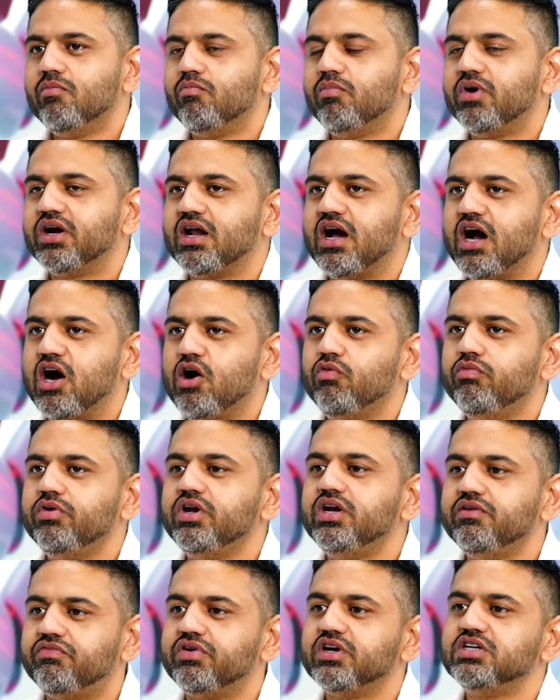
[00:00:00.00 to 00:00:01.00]
but how we
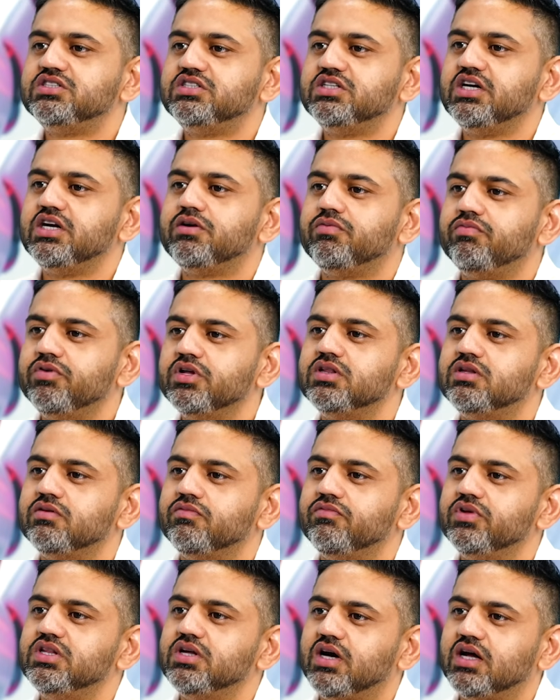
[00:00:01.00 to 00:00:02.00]
differentiate with
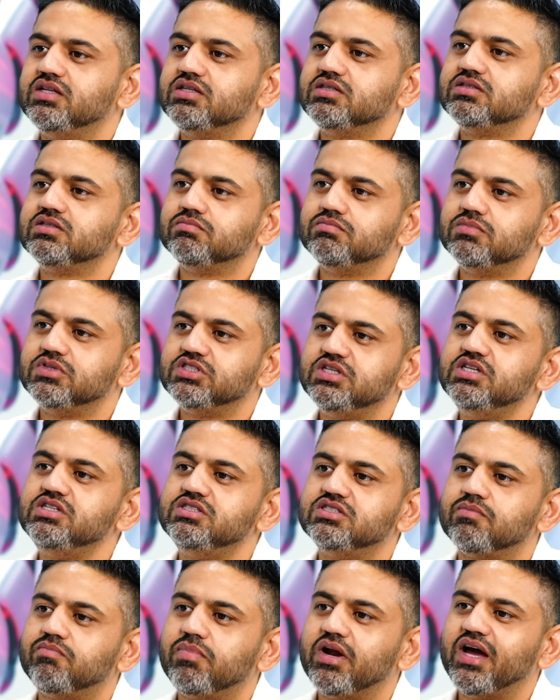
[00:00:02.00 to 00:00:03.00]
with other machine
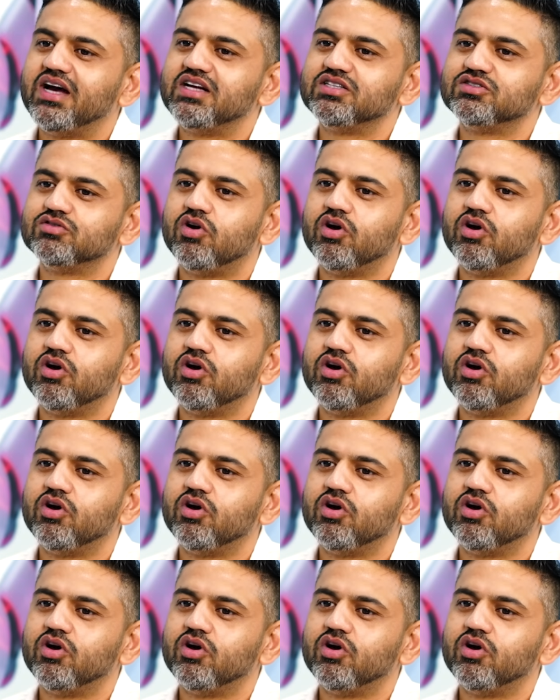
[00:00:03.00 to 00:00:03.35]
suppliers,